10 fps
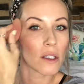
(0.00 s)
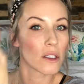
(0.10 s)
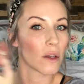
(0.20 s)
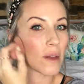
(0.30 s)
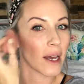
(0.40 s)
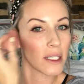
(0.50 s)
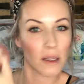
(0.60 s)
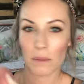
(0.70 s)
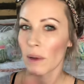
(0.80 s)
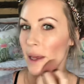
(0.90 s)
So that's
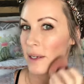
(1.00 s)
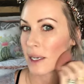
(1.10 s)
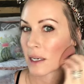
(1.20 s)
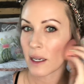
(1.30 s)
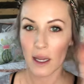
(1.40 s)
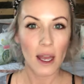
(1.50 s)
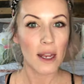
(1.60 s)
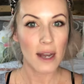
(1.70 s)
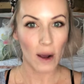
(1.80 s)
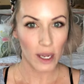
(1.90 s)
blended.
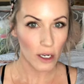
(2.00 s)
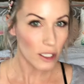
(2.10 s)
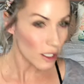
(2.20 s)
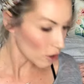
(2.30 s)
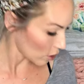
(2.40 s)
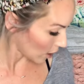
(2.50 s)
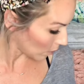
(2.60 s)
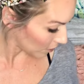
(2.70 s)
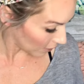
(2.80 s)
Now here's the trick with